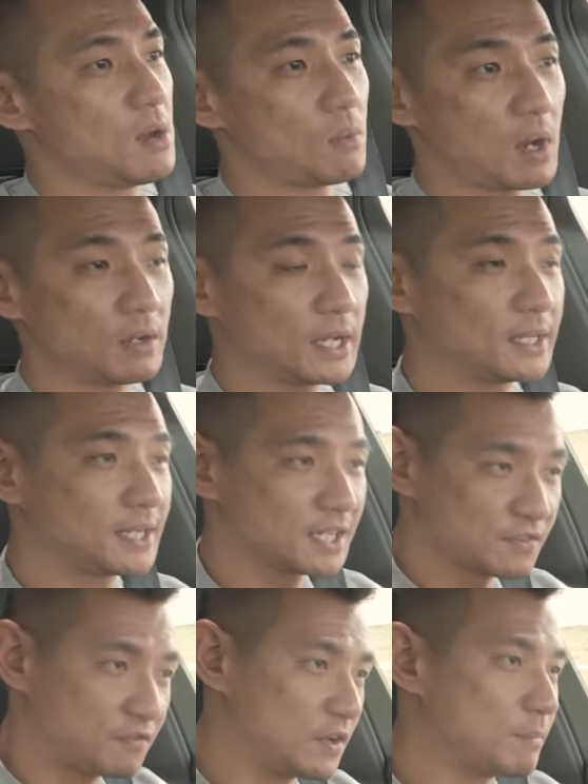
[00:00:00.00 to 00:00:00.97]
while it
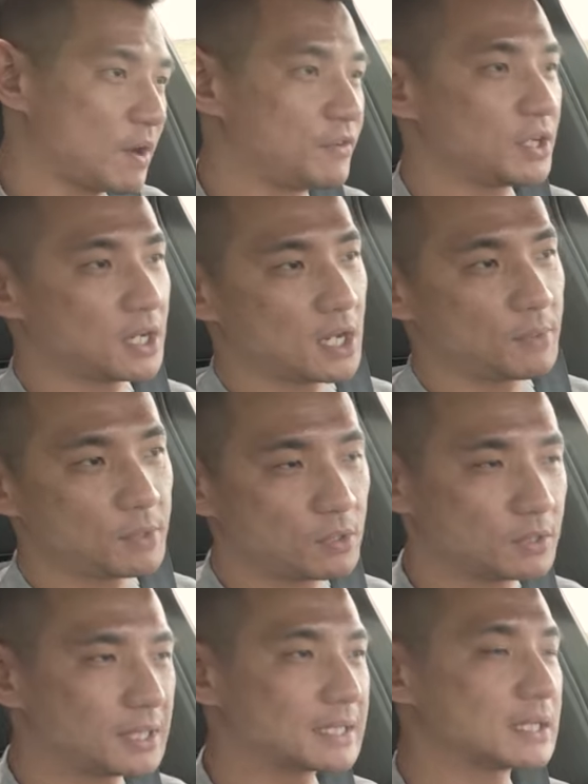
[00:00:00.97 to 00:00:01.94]
does firm everything up you know
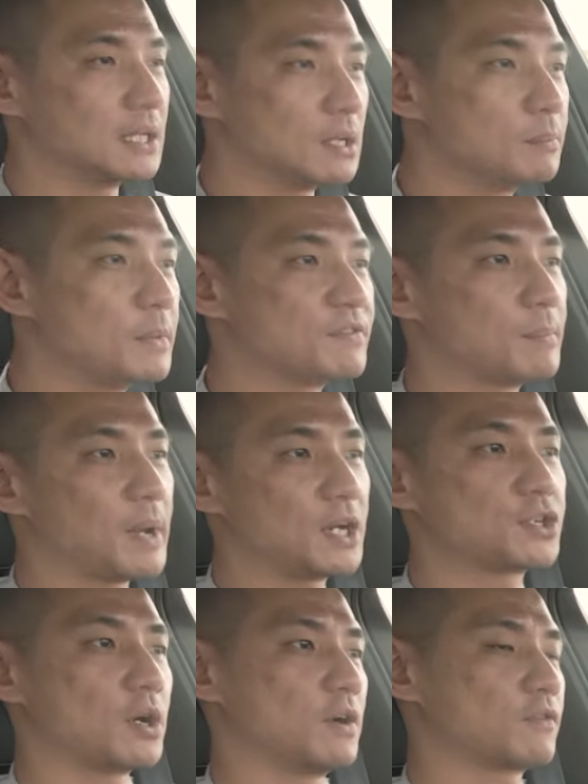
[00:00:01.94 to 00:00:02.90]
it does a little bit of a better
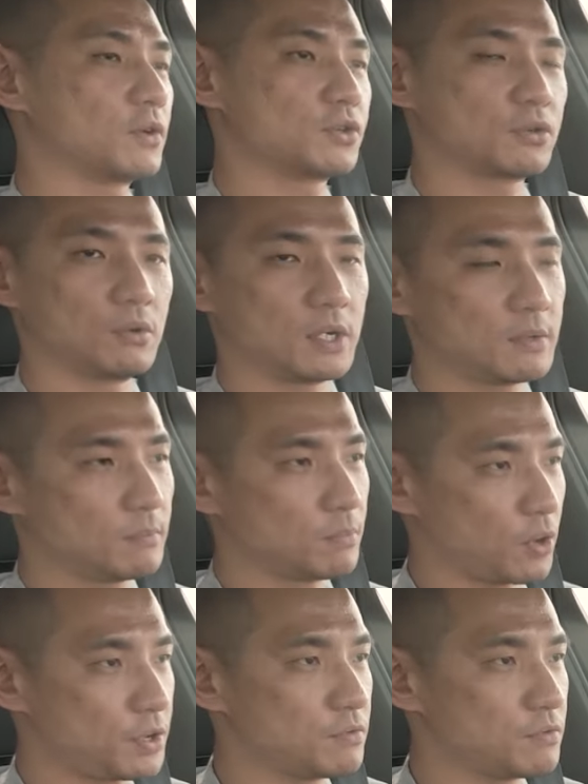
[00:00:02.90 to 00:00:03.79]
job of controlling body